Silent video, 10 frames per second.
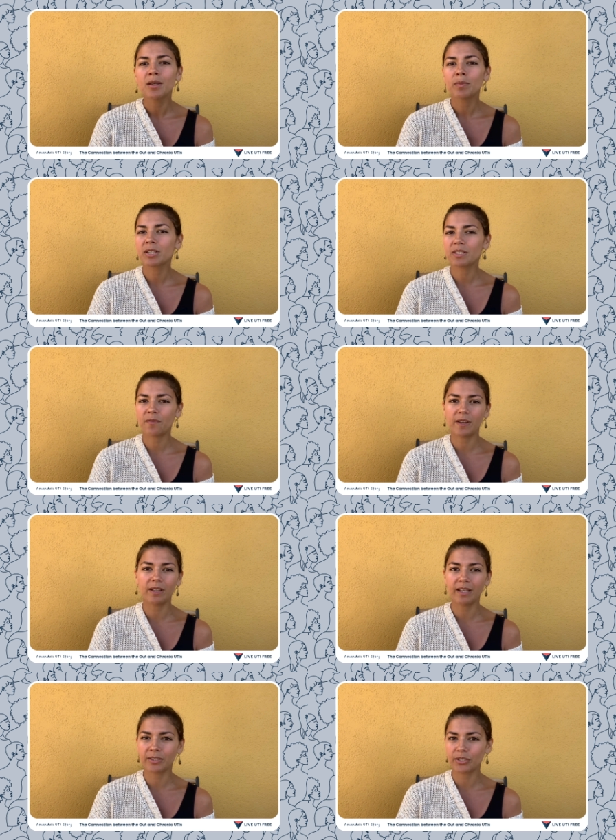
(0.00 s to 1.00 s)
because it felt
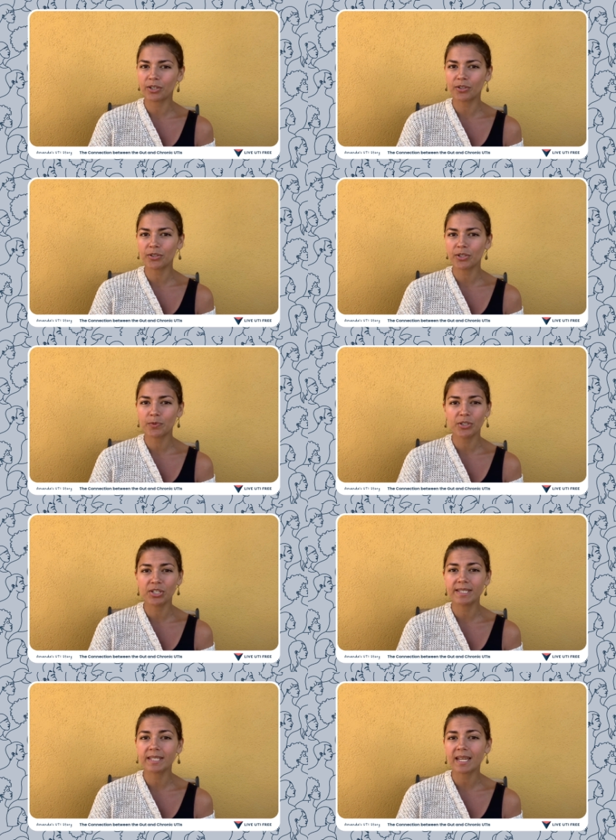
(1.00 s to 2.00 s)
like the doctors were
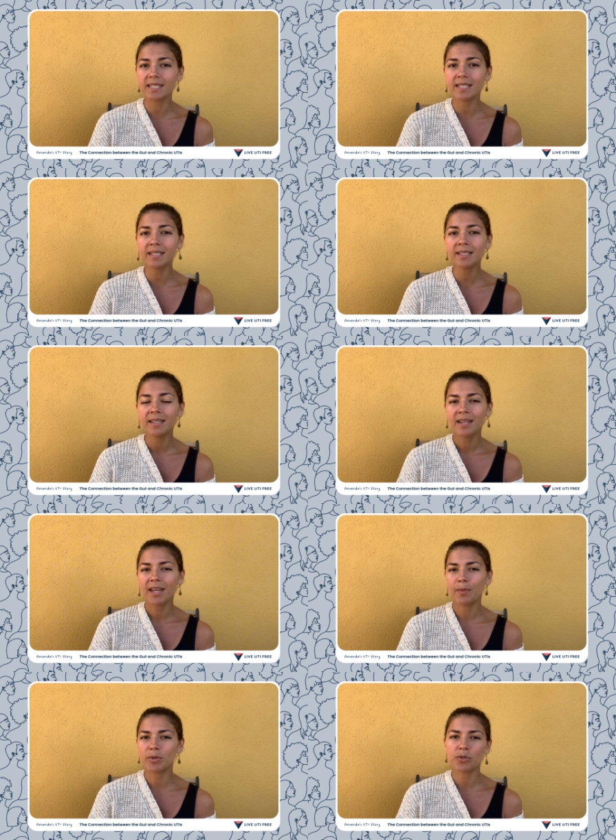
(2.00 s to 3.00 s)
just guessing
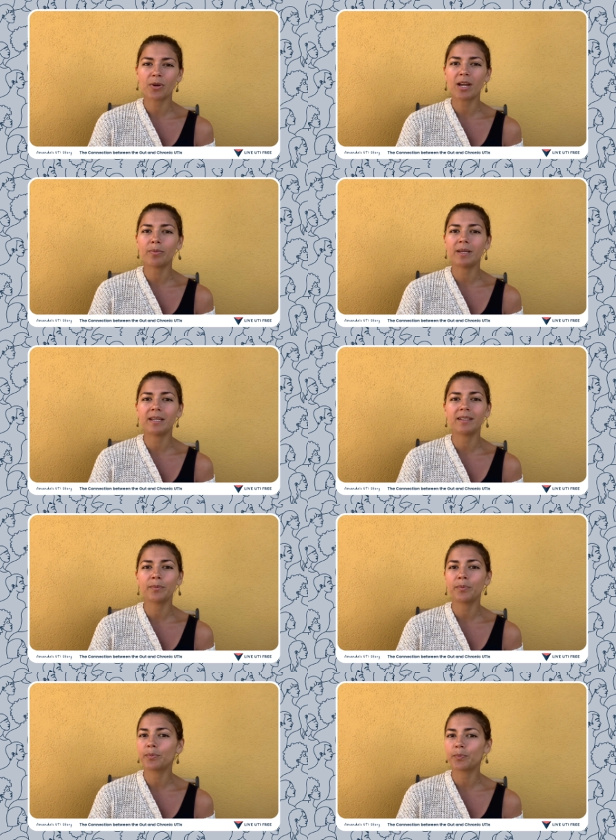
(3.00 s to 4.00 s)
and
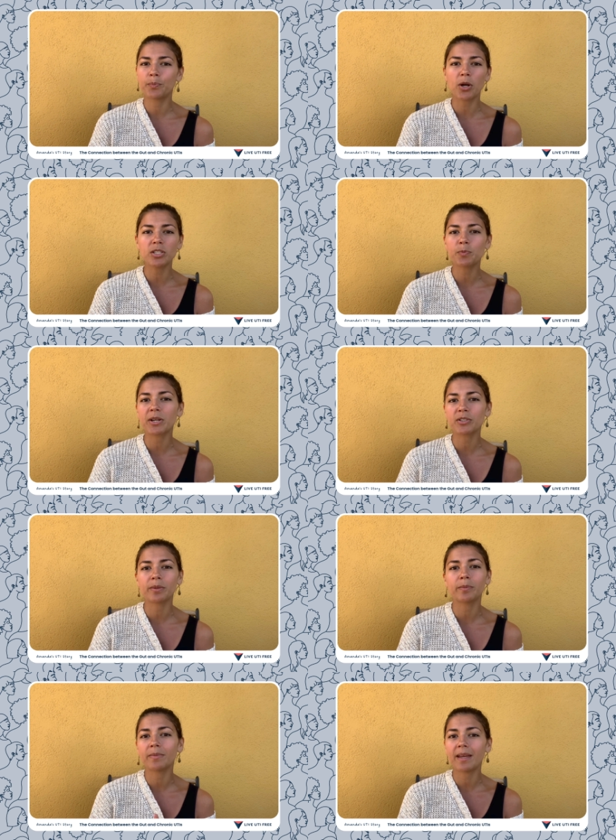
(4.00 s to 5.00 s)
prescribing broad
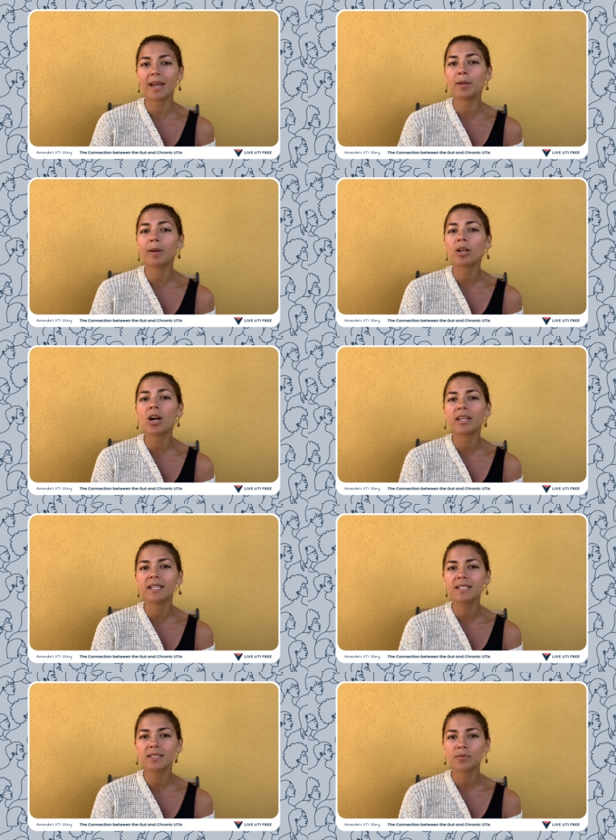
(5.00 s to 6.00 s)
spectrum
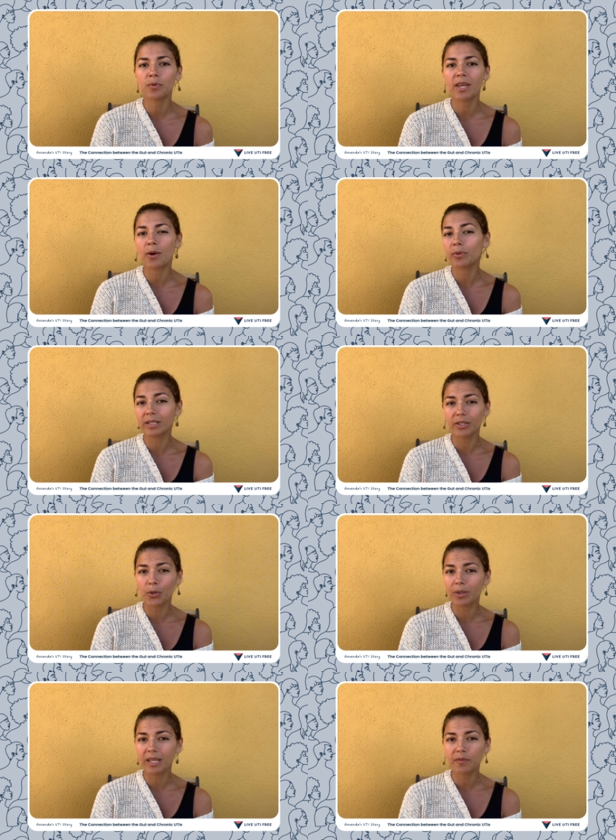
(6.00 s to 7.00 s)
antibiotics without really
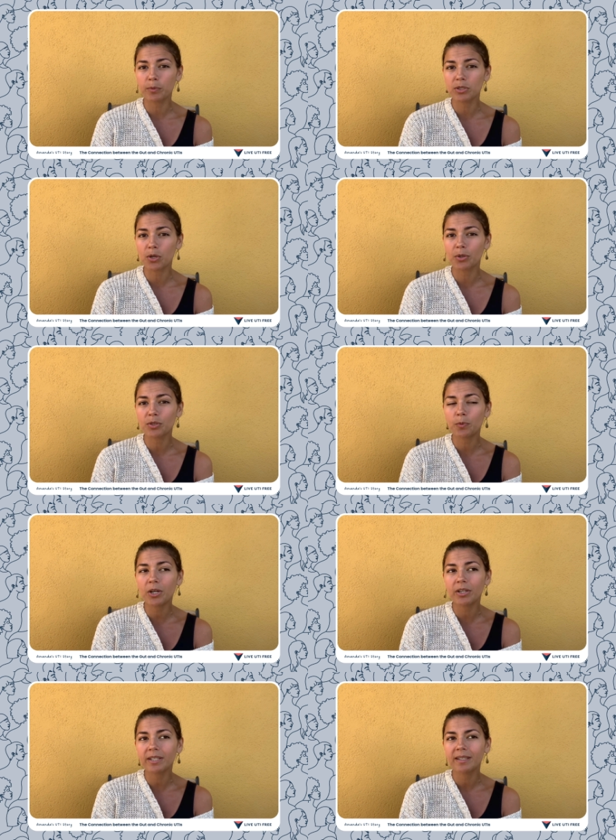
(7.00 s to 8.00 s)
knowing if it was going to
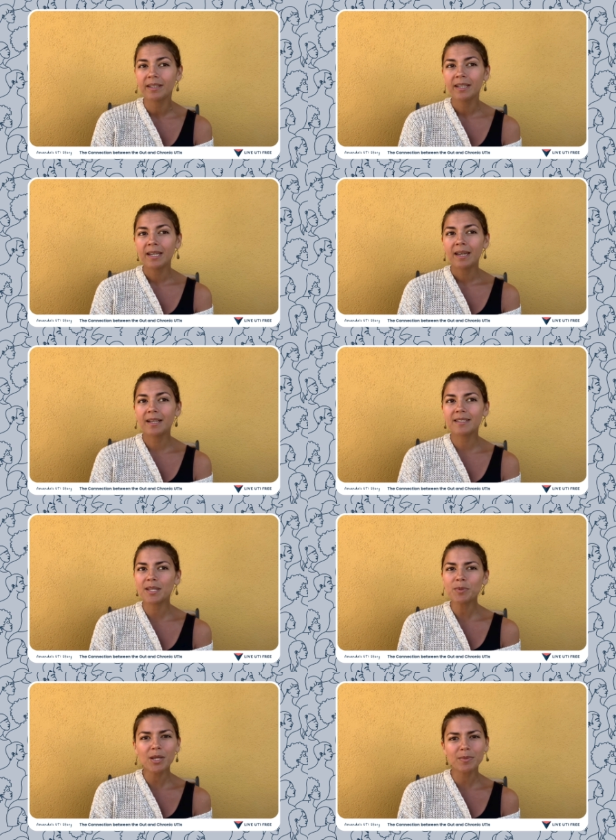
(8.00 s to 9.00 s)
work. And
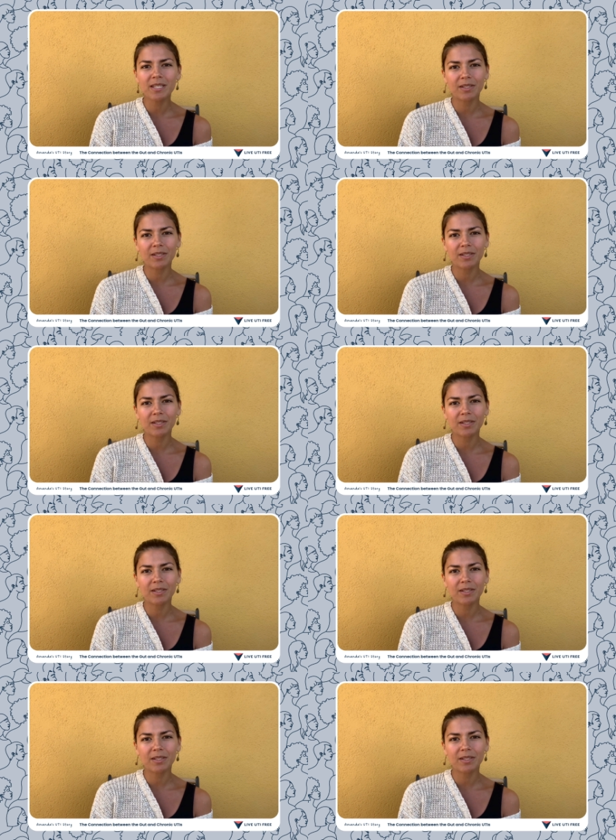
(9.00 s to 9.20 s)
sometimes it